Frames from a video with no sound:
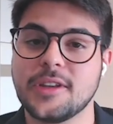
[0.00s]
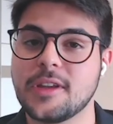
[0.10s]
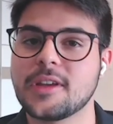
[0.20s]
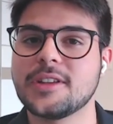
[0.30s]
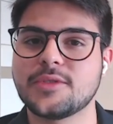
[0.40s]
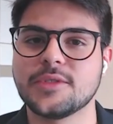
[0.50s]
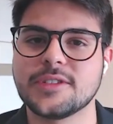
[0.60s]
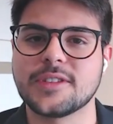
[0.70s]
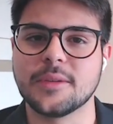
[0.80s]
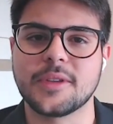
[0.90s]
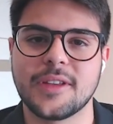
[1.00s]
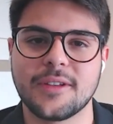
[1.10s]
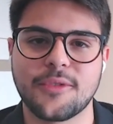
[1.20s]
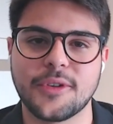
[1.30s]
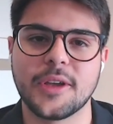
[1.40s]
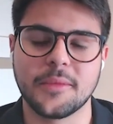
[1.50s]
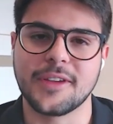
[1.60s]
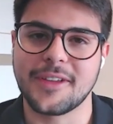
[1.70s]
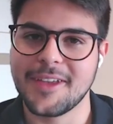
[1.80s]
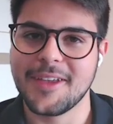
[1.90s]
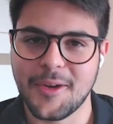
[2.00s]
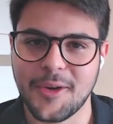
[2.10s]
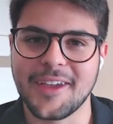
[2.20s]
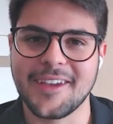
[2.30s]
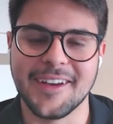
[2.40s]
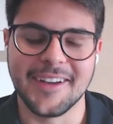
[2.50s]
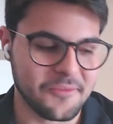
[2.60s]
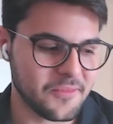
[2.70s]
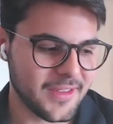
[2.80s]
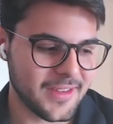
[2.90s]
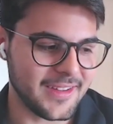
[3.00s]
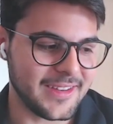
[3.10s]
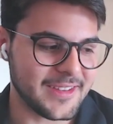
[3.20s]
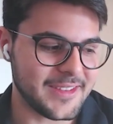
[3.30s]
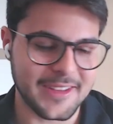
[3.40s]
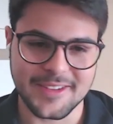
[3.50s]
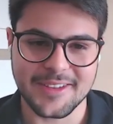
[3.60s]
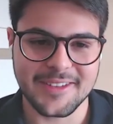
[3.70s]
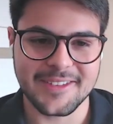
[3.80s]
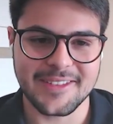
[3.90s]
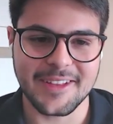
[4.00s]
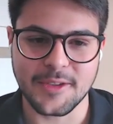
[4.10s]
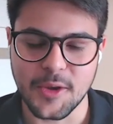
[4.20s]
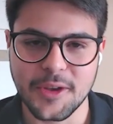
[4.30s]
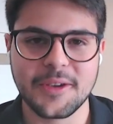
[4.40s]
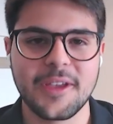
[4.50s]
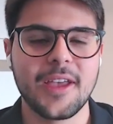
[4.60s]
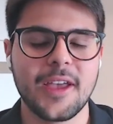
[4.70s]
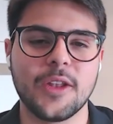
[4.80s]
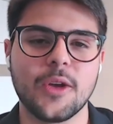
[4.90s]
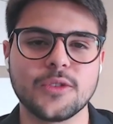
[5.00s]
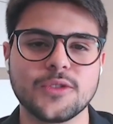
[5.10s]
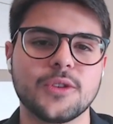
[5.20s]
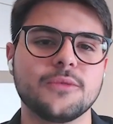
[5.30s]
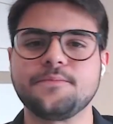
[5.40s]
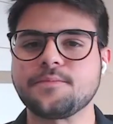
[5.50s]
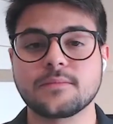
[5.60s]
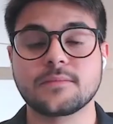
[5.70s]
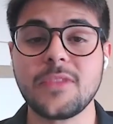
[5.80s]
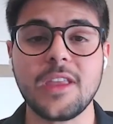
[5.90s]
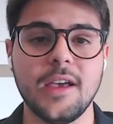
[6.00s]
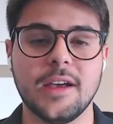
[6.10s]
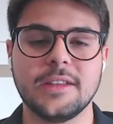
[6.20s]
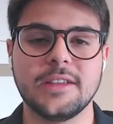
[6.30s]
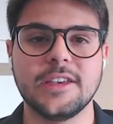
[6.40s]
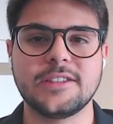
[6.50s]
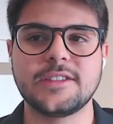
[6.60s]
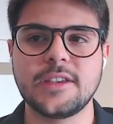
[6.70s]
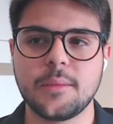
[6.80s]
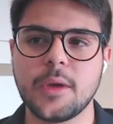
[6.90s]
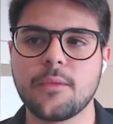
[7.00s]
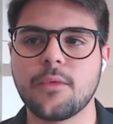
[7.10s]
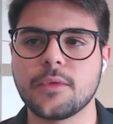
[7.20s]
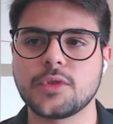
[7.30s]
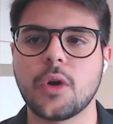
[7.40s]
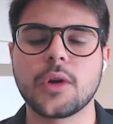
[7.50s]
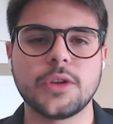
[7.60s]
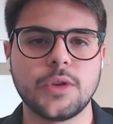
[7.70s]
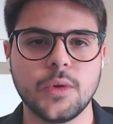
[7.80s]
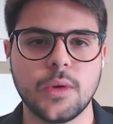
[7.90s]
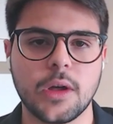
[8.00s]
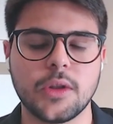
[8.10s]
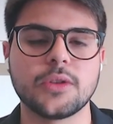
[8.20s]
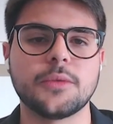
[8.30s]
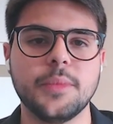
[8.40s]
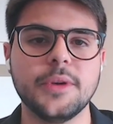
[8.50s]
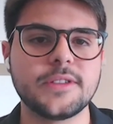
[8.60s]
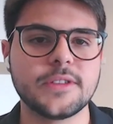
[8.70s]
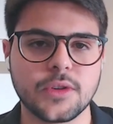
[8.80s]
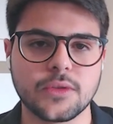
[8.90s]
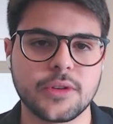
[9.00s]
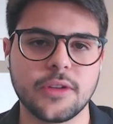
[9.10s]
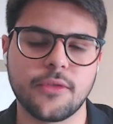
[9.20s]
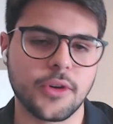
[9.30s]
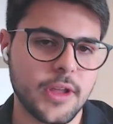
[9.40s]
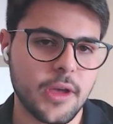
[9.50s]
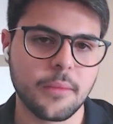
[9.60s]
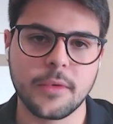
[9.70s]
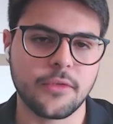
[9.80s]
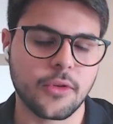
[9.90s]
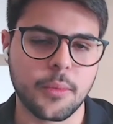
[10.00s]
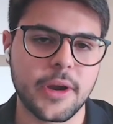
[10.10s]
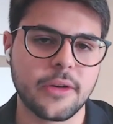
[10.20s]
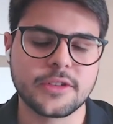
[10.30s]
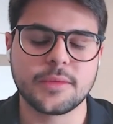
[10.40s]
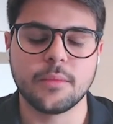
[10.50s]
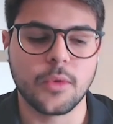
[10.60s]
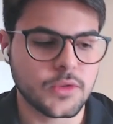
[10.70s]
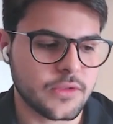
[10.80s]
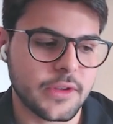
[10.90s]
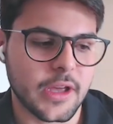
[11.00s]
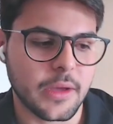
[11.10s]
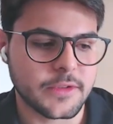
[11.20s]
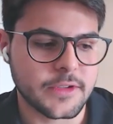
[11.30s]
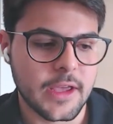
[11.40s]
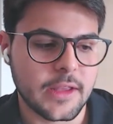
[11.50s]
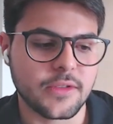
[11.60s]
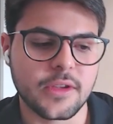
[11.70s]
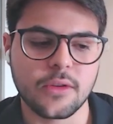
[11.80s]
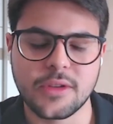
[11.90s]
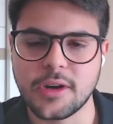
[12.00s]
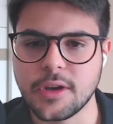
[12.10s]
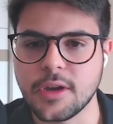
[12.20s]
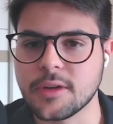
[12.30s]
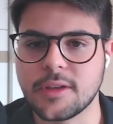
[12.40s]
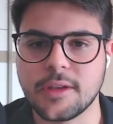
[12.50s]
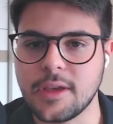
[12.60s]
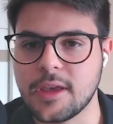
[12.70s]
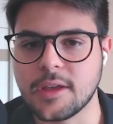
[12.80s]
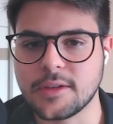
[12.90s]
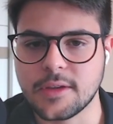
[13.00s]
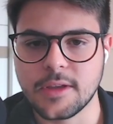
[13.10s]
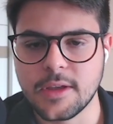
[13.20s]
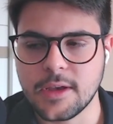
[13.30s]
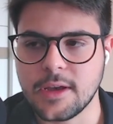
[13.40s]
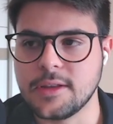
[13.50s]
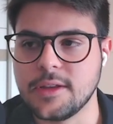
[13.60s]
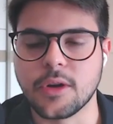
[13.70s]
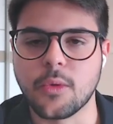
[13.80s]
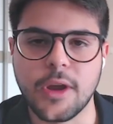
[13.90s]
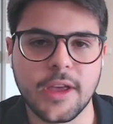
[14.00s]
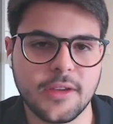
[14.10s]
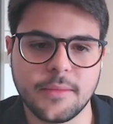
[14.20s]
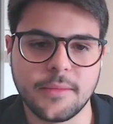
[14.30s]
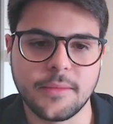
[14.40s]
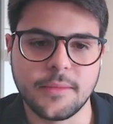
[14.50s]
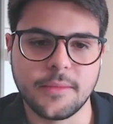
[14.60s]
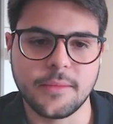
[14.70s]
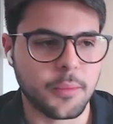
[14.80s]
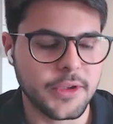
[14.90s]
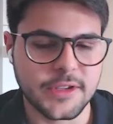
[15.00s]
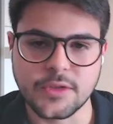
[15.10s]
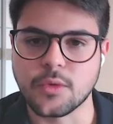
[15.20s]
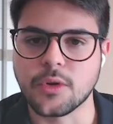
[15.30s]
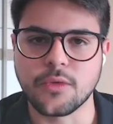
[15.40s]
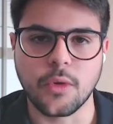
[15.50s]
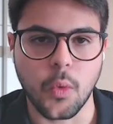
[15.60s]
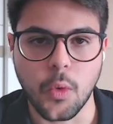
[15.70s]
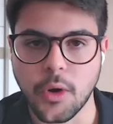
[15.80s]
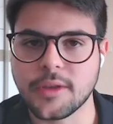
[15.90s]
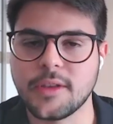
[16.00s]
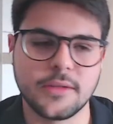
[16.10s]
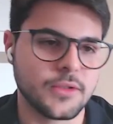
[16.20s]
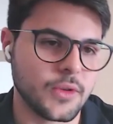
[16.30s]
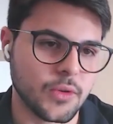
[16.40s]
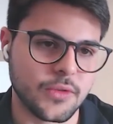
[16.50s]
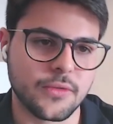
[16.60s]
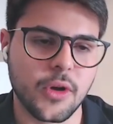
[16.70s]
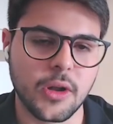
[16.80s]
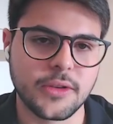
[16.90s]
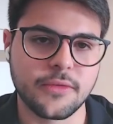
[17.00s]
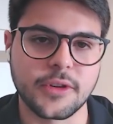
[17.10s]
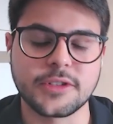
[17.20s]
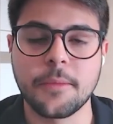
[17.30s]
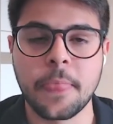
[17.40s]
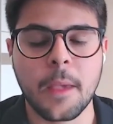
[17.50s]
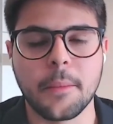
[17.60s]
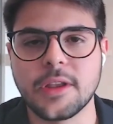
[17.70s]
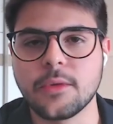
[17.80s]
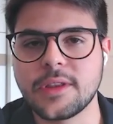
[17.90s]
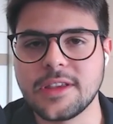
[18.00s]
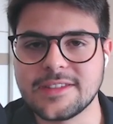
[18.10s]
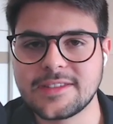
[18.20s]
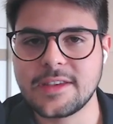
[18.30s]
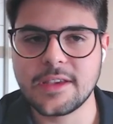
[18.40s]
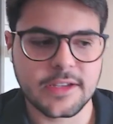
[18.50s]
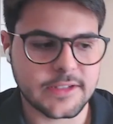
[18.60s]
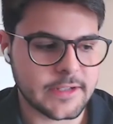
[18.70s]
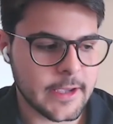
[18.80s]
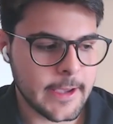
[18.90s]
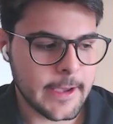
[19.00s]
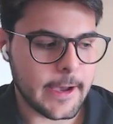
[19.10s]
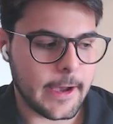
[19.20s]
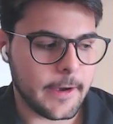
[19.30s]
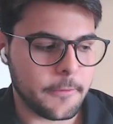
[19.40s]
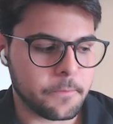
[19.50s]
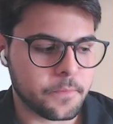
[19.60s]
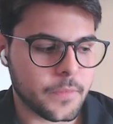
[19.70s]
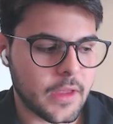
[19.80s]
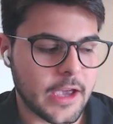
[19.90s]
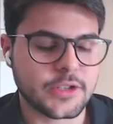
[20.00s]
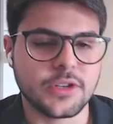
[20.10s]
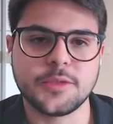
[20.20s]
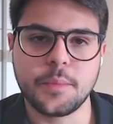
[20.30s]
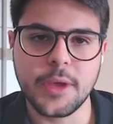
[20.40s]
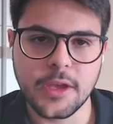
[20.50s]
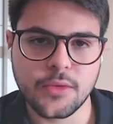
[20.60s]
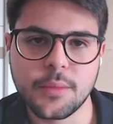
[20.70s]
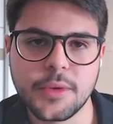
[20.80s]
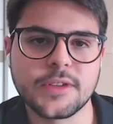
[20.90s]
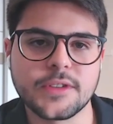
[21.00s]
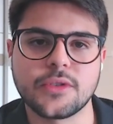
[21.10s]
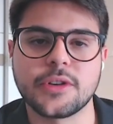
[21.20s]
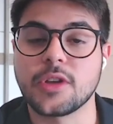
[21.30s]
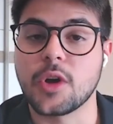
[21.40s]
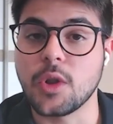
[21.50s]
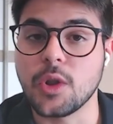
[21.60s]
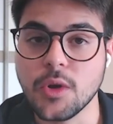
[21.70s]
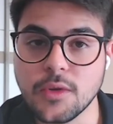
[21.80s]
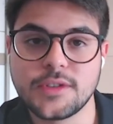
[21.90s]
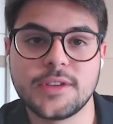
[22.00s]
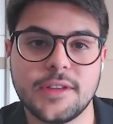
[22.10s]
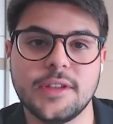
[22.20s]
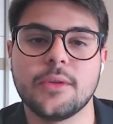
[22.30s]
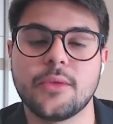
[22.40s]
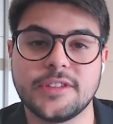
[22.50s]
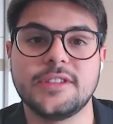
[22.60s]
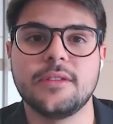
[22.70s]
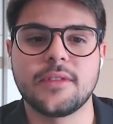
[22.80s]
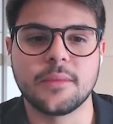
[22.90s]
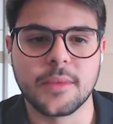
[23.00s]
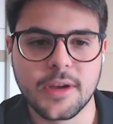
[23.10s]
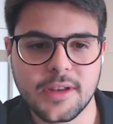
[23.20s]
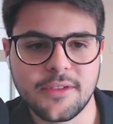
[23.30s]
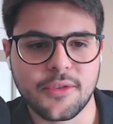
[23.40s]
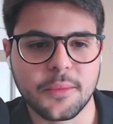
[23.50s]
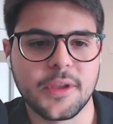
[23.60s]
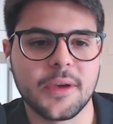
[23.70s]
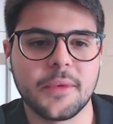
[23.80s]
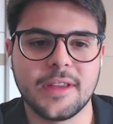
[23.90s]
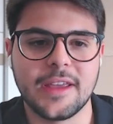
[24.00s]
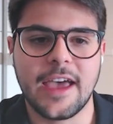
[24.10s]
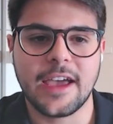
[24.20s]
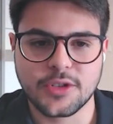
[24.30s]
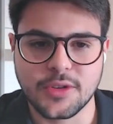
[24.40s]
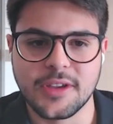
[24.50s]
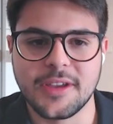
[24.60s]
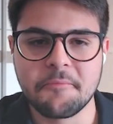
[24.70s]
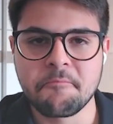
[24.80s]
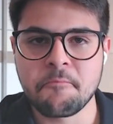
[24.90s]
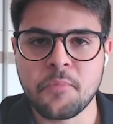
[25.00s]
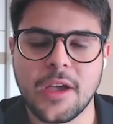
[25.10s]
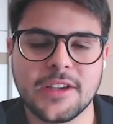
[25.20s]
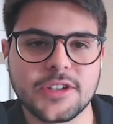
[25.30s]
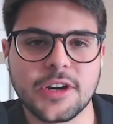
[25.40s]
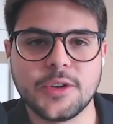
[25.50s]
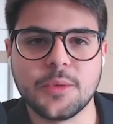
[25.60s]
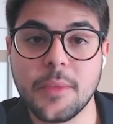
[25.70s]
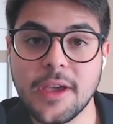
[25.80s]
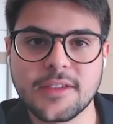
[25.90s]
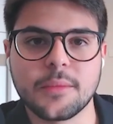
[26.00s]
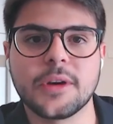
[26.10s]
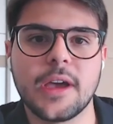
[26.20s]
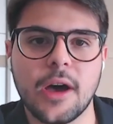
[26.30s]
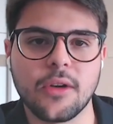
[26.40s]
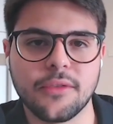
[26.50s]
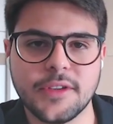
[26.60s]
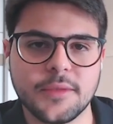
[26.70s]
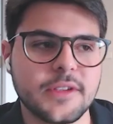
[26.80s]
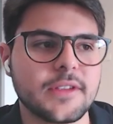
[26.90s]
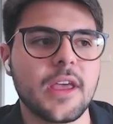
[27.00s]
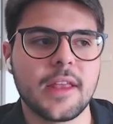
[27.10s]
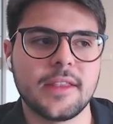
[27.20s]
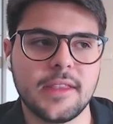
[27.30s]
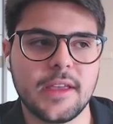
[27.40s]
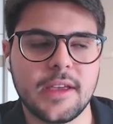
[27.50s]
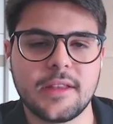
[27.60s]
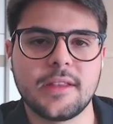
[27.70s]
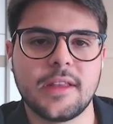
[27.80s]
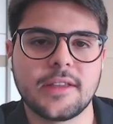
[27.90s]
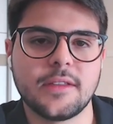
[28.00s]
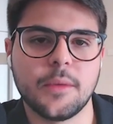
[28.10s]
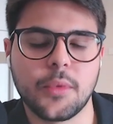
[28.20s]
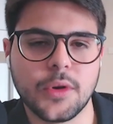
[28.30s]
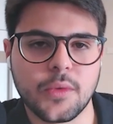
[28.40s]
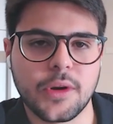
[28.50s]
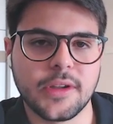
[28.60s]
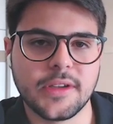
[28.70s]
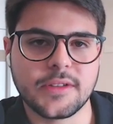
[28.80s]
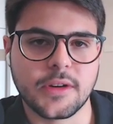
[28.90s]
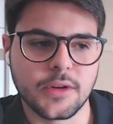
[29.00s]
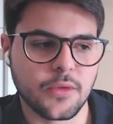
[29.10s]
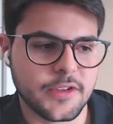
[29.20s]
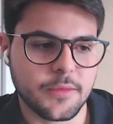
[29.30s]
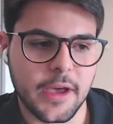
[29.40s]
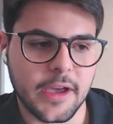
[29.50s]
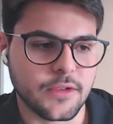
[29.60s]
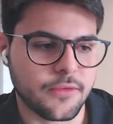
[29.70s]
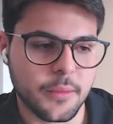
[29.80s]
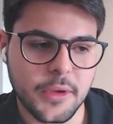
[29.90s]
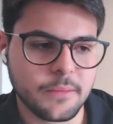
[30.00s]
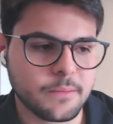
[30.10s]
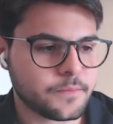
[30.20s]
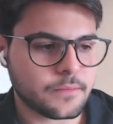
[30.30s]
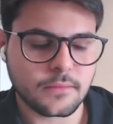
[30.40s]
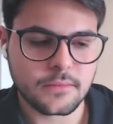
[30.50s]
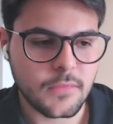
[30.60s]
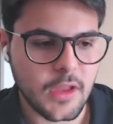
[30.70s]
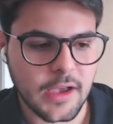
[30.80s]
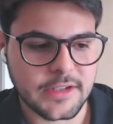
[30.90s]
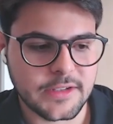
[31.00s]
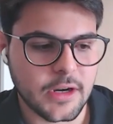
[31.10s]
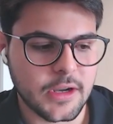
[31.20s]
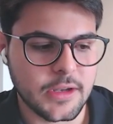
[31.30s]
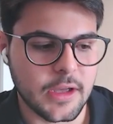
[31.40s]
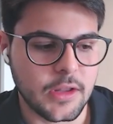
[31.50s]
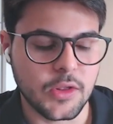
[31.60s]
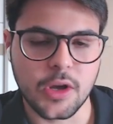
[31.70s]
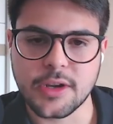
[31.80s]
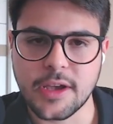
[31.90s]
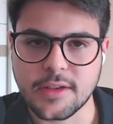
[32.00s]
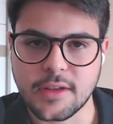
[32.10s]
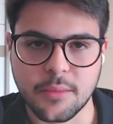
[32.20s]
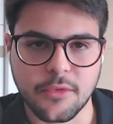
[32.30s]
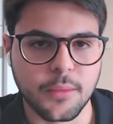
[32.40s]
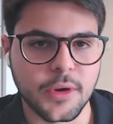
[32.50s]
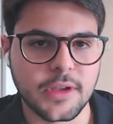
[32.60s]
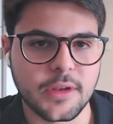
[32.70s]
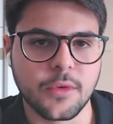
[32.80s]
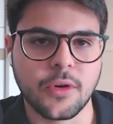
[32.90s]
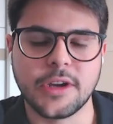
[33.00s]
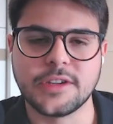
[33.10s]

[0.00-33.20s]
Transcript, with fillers: in english which is something that for them is like okay uh, that that's a uh, that's good and also uh, he's seeing me talking to uh, another business owner and for them for parents most of the times they say oh, they are young they, they can't uh, they're not ready for for business world for work they should go to college first but then when they see us um, actually speaking to a business owner and closing a deal receiving money from them and actually uh, starting to make some money out of this business then that's the point where they start to respect so for me I started uh, not asking them for money anymore.